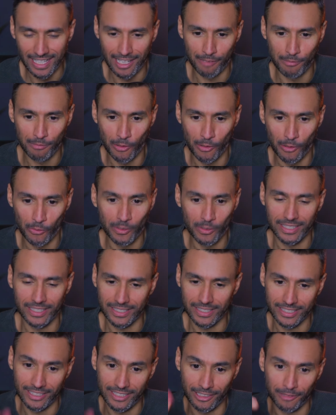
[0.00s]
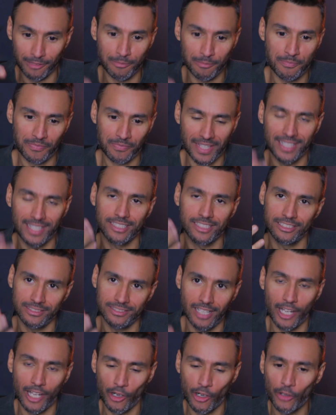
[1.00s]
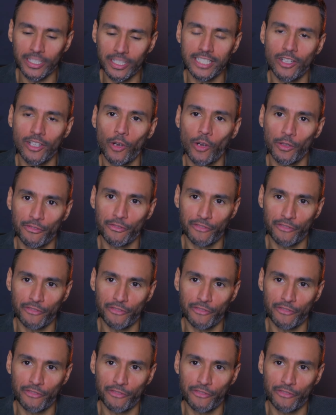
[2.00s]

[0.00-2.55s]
I already